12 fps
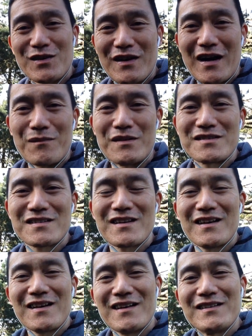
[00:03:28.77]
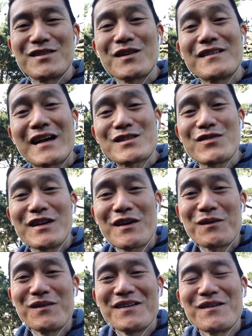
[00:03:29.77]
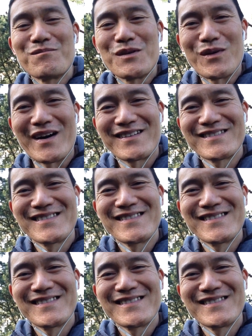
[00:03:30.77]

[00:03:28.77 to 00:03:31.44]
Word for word: your comments until the next video be well